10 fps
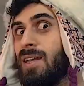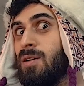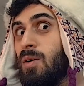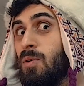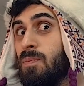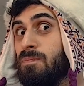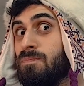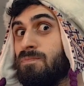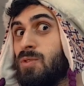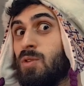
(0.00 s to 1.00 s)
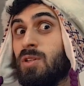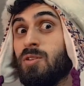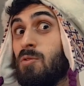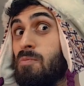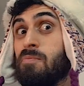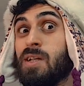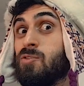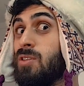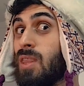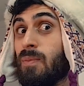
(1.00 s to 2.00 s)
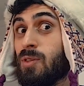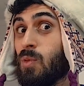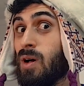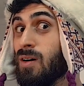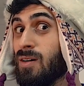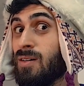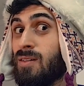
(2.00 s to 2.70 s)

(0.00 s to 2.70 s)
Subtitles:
don't know, shouldn't you mention them as well?